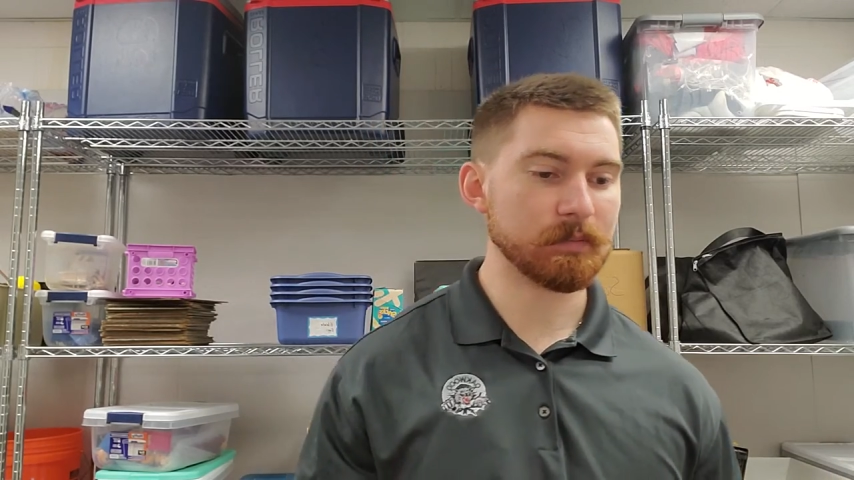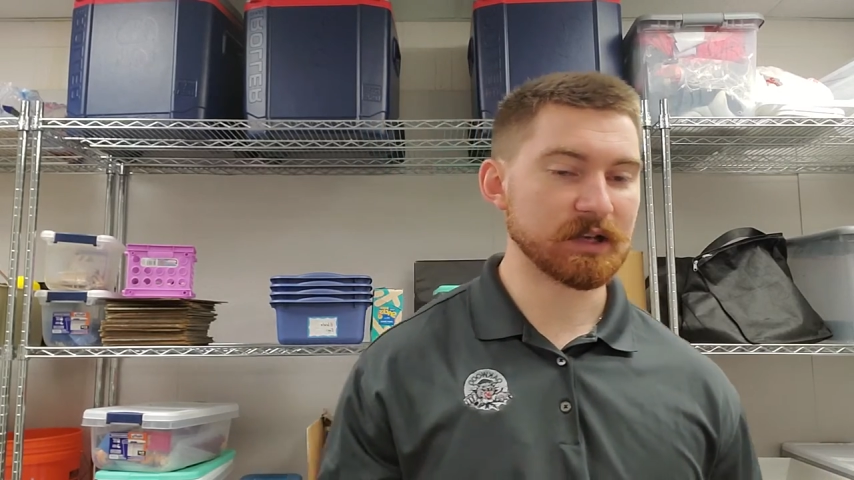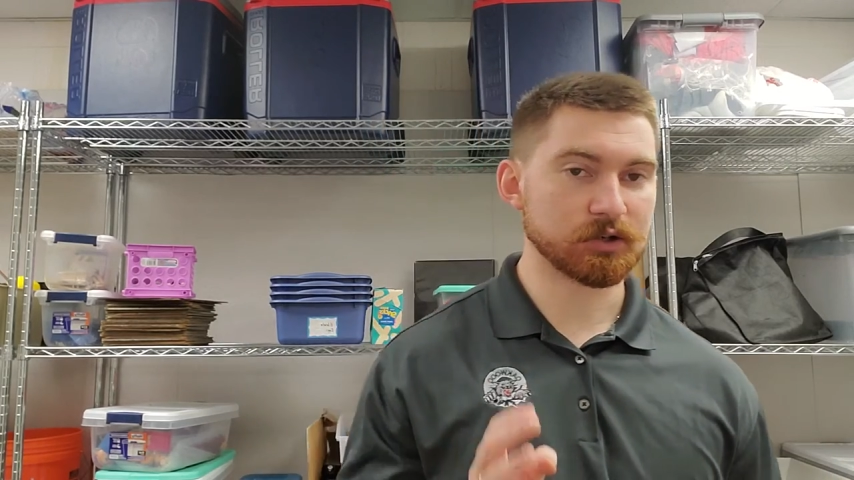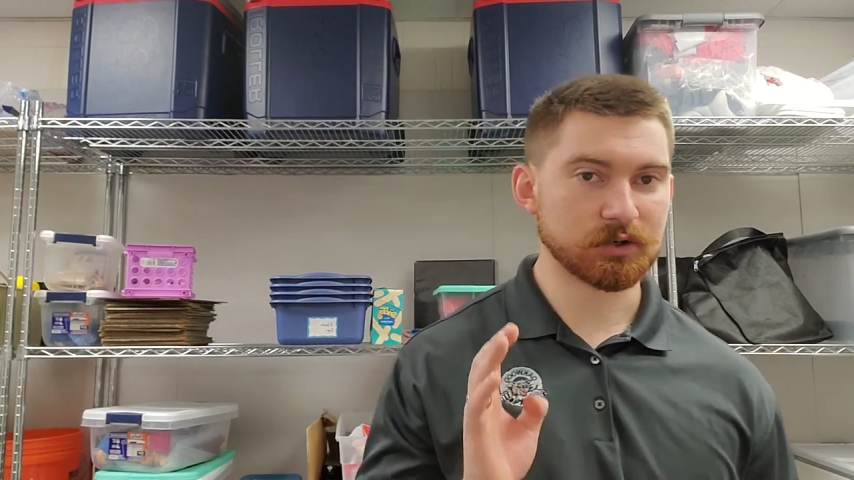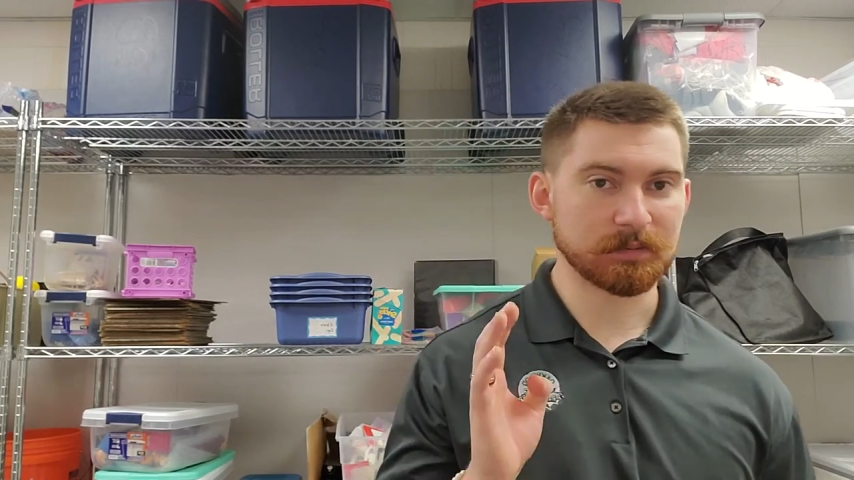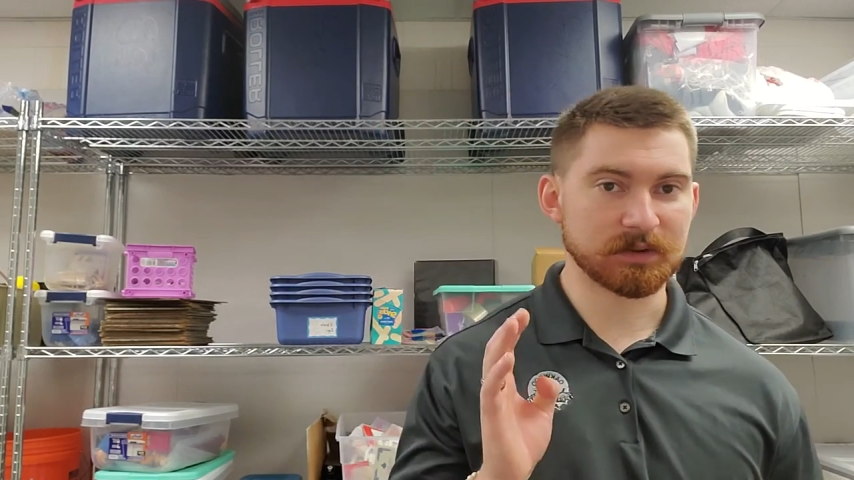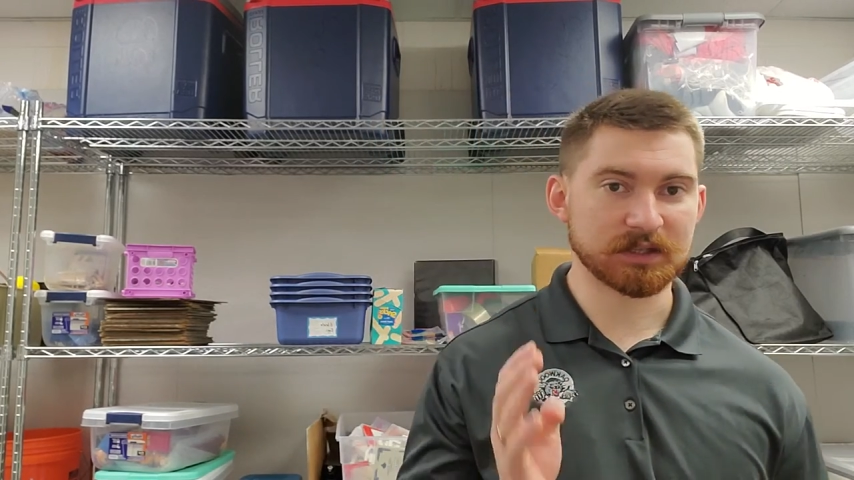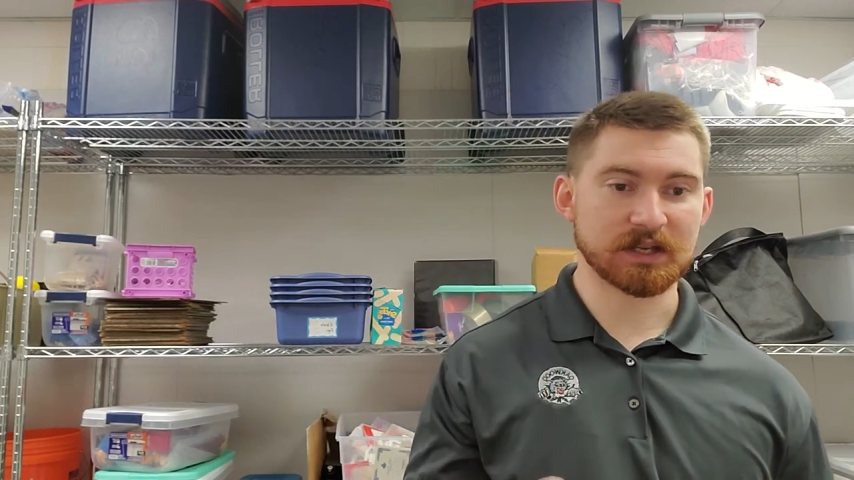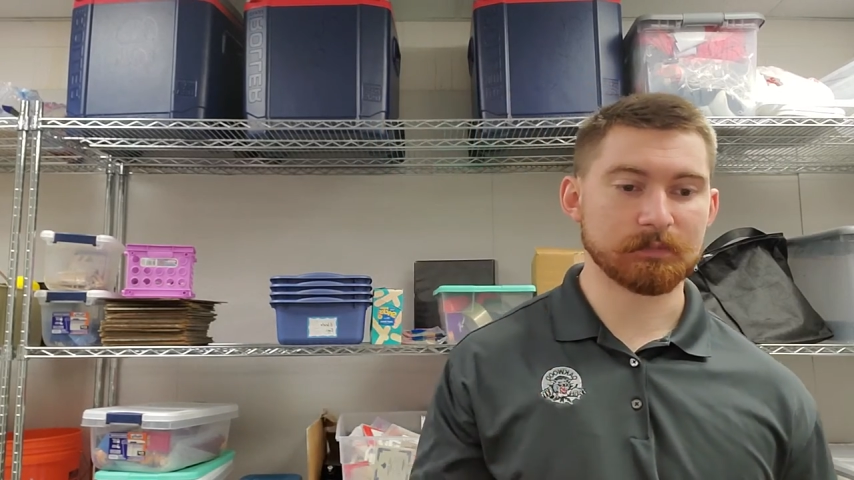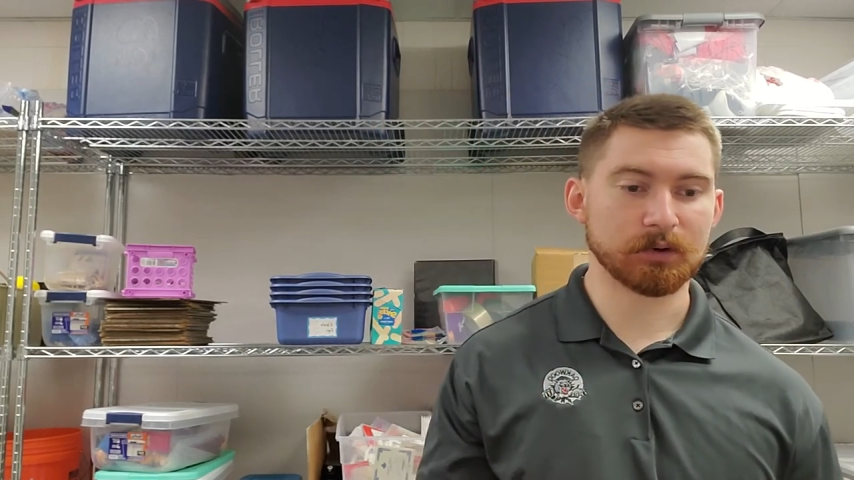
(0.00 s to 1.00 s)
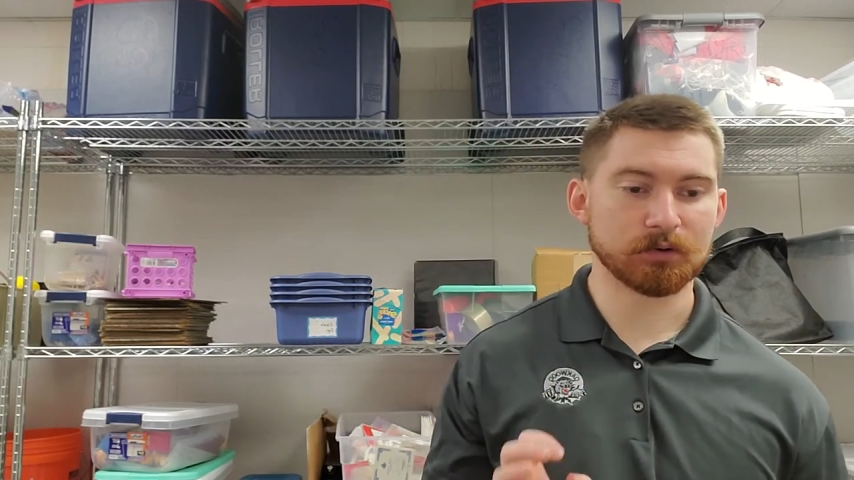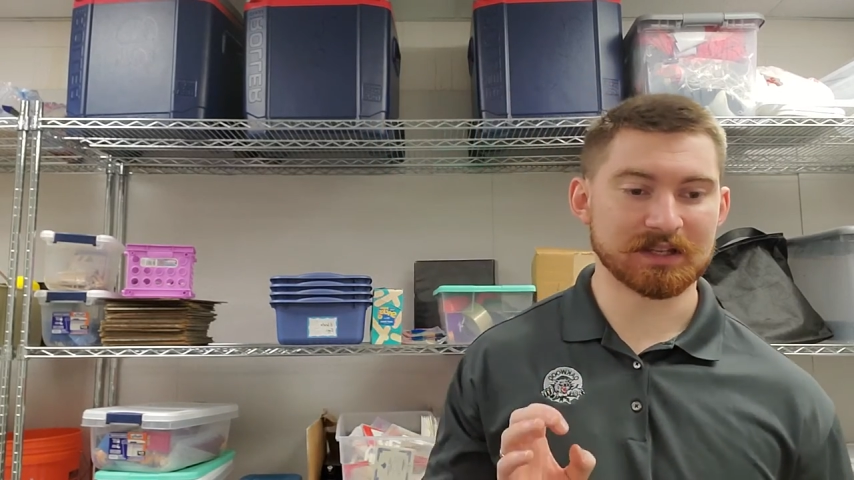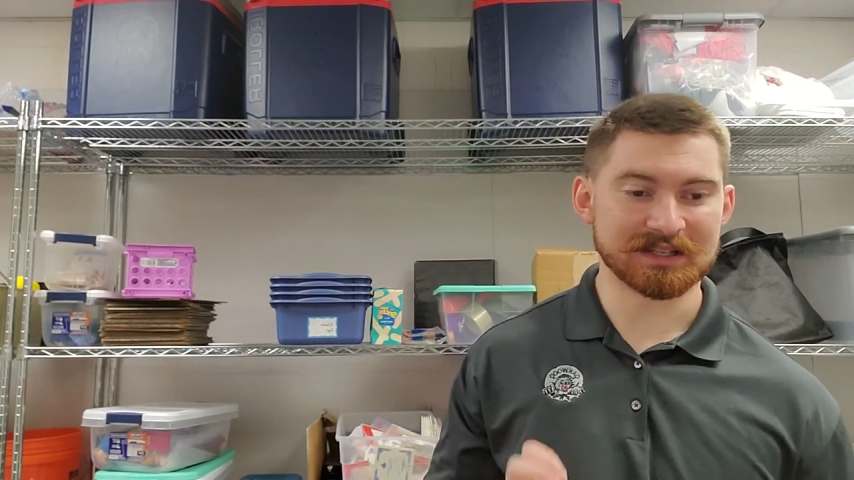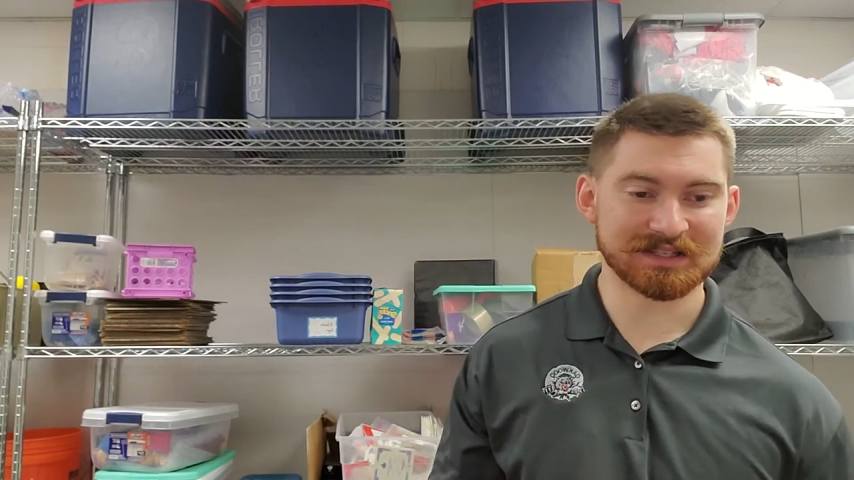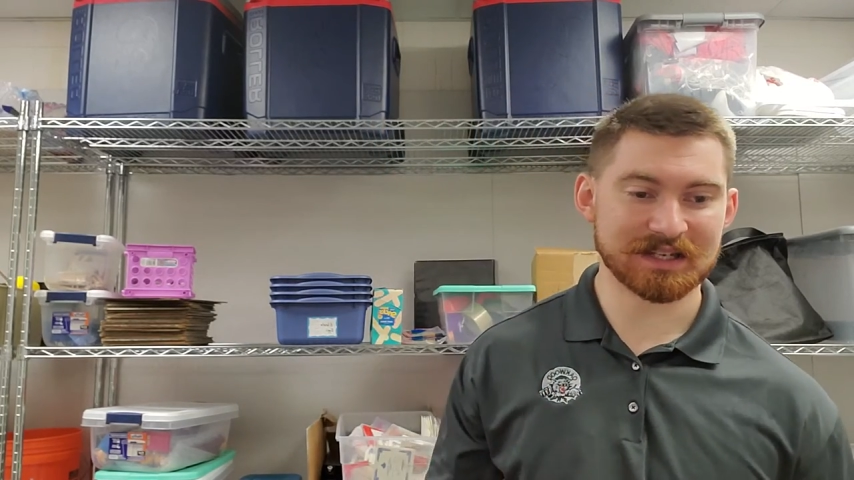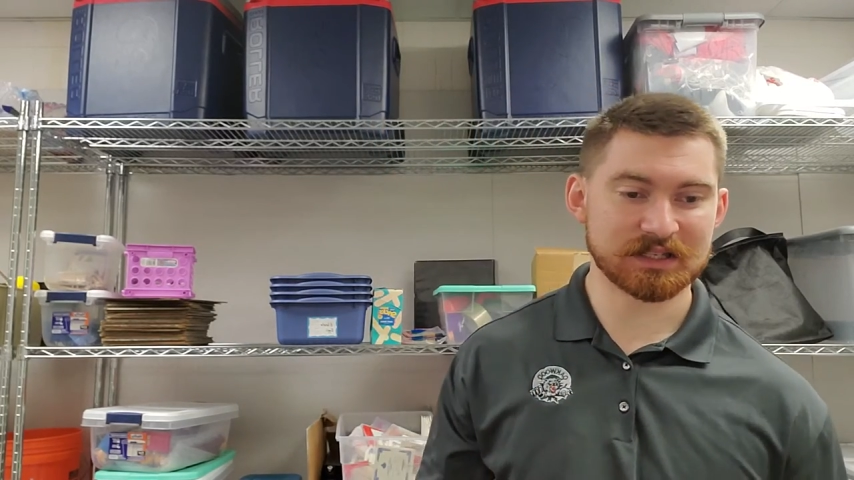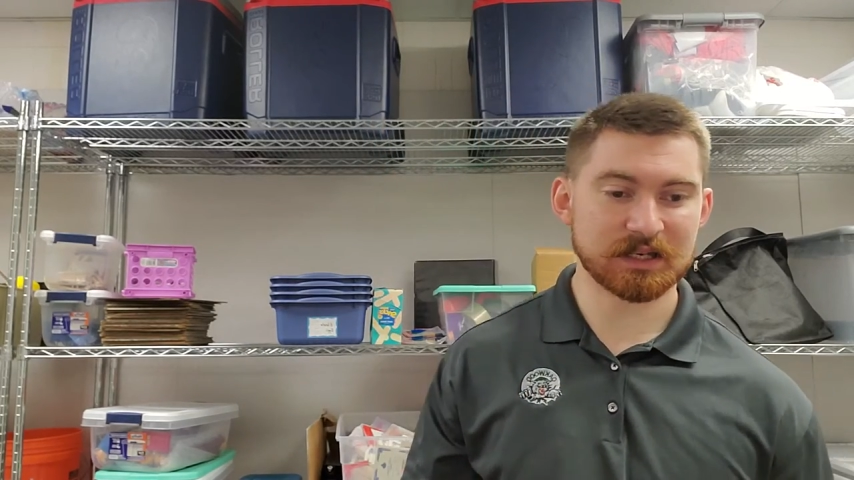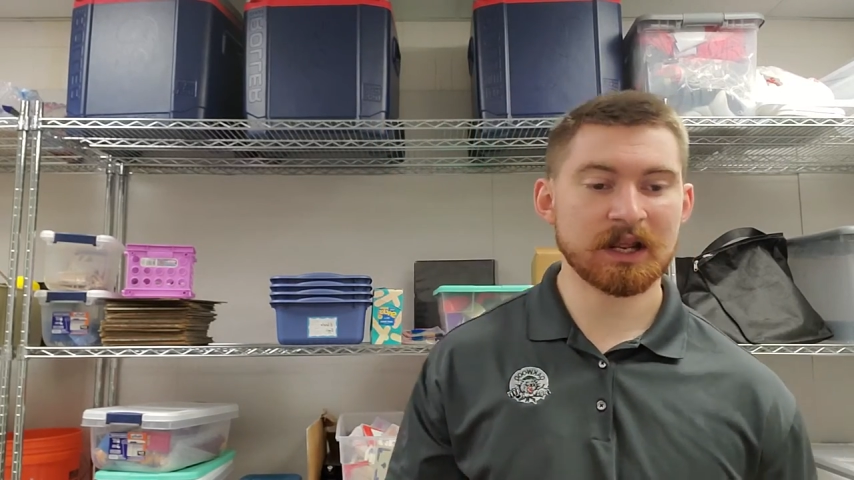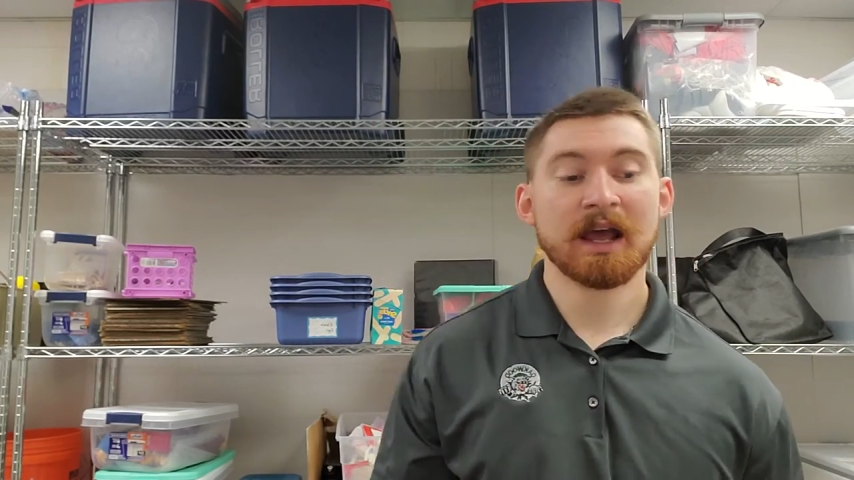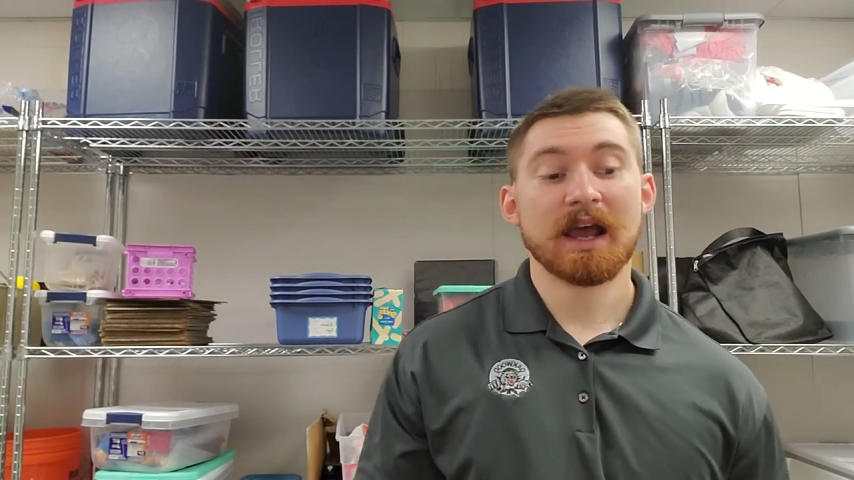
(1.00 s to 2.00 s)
make sure you're keeping the tempo consistent.